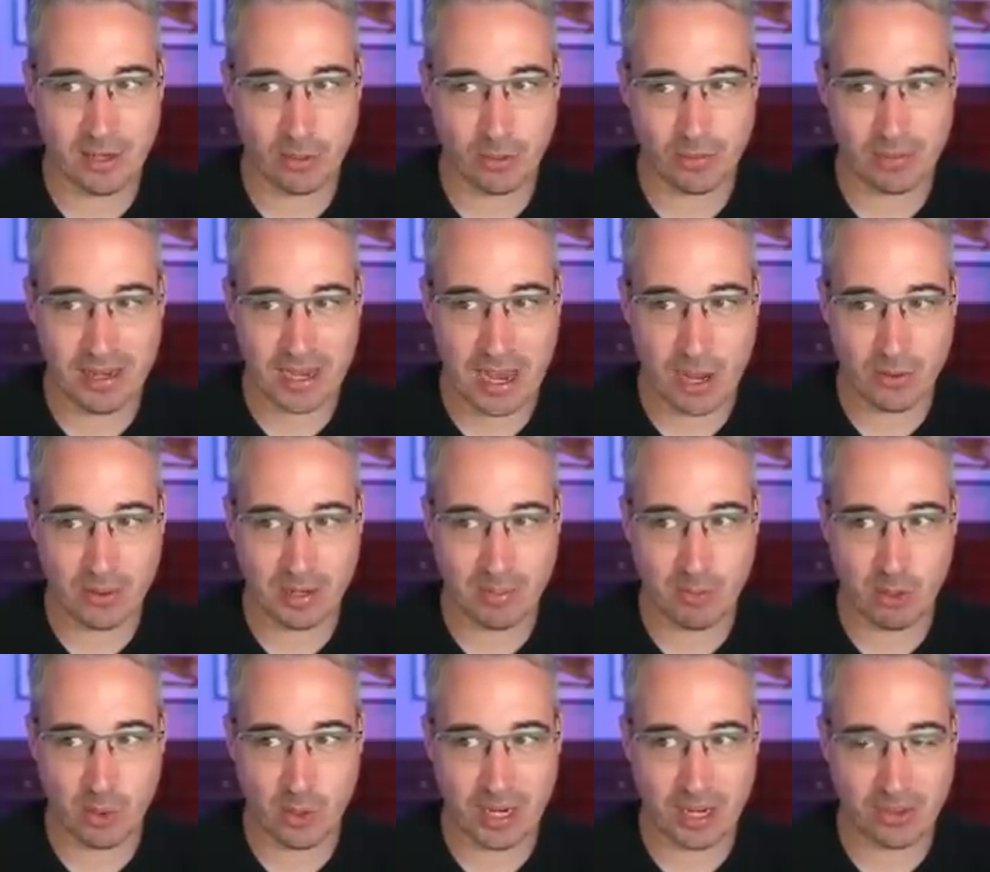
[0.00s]
you know, now that
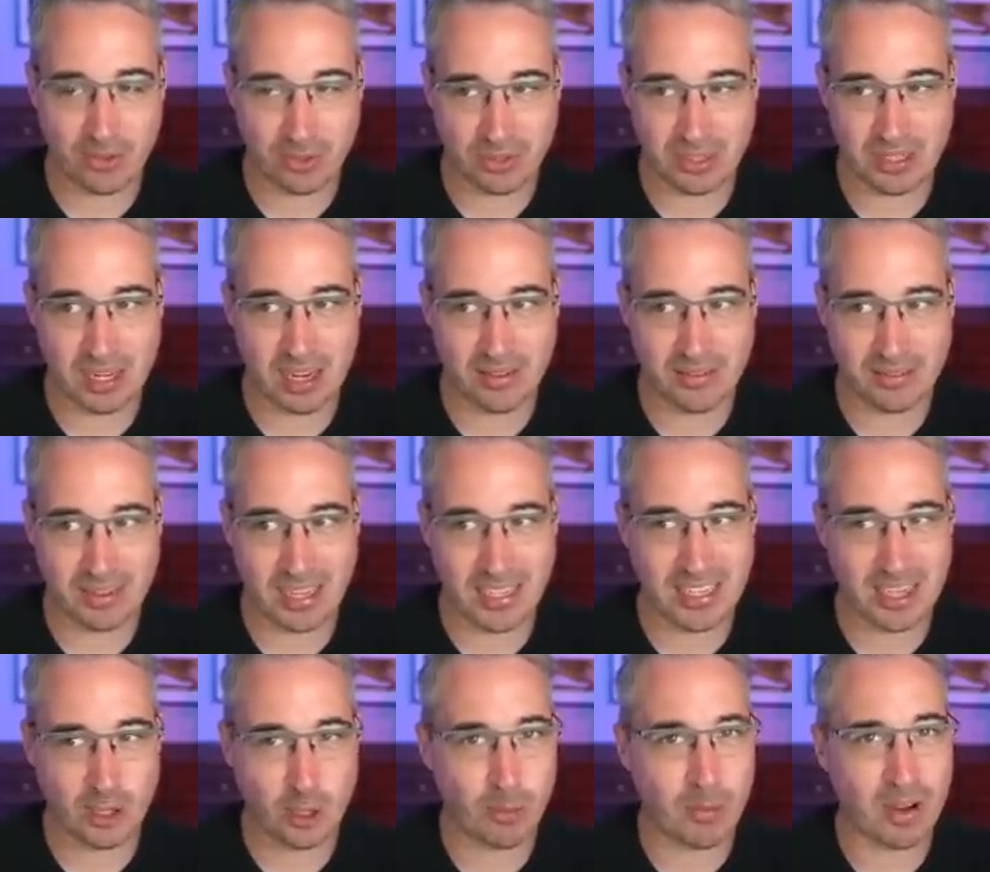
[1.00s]
I'm doing other stuff, that
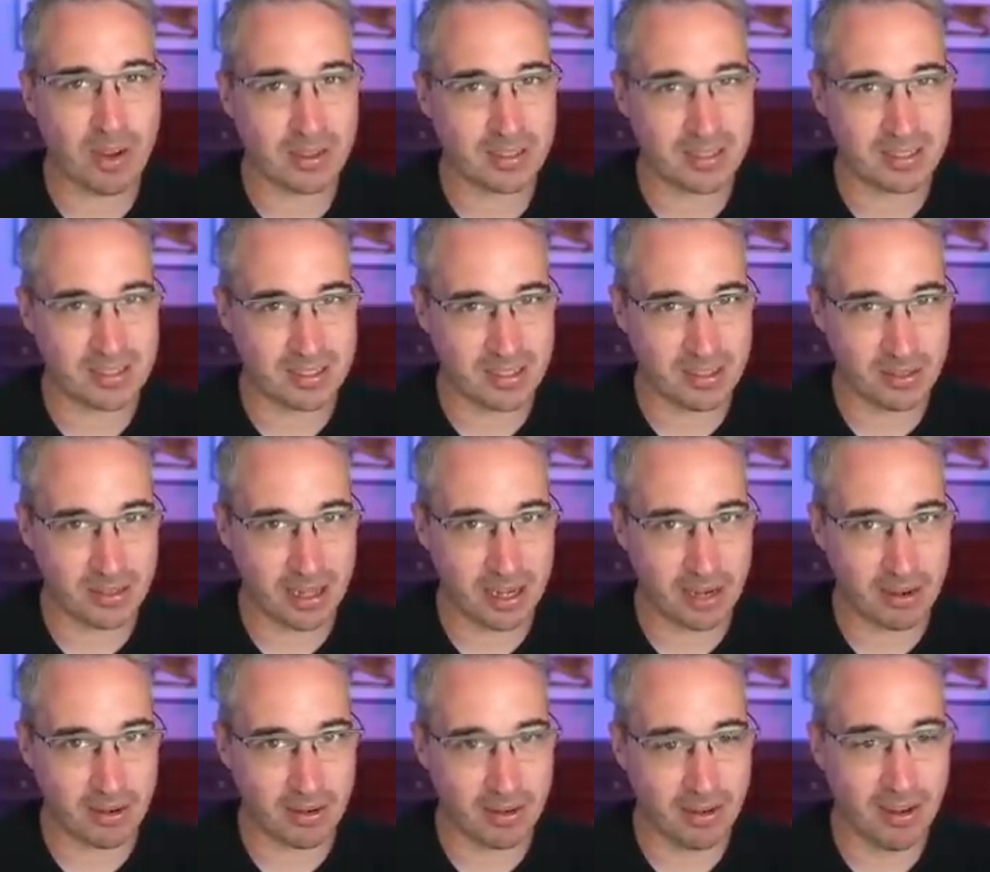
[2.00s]
yellow box is still
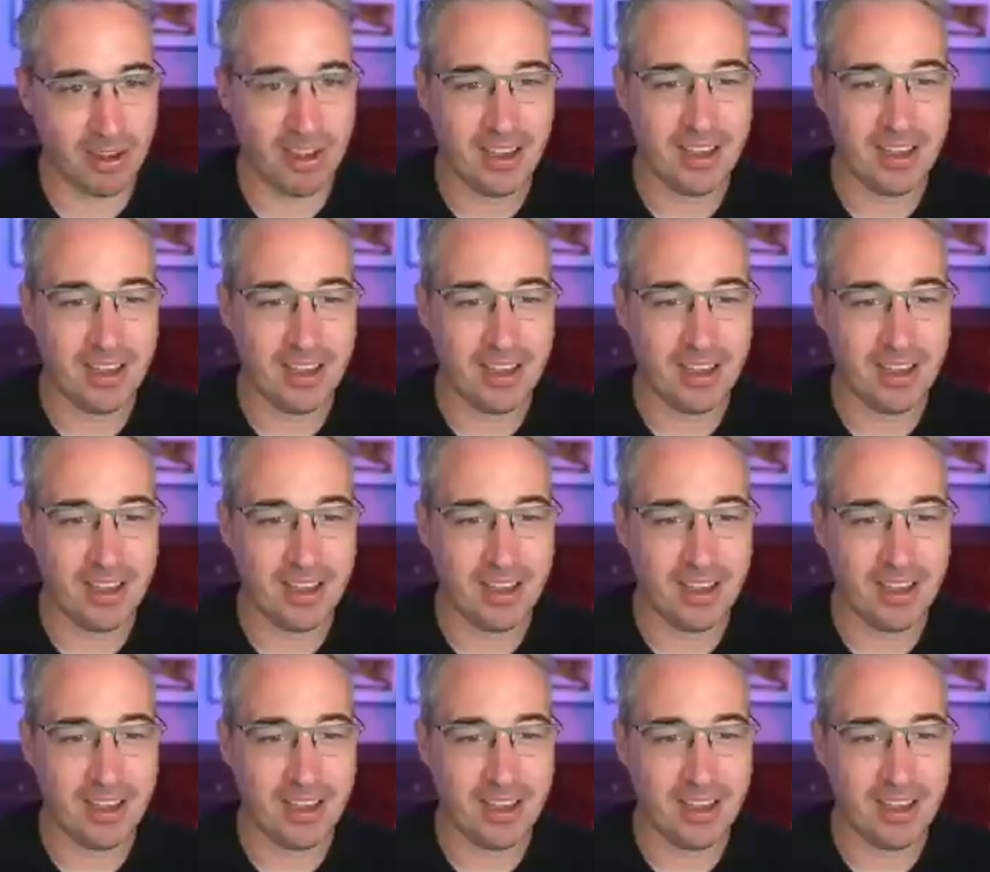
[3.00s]
there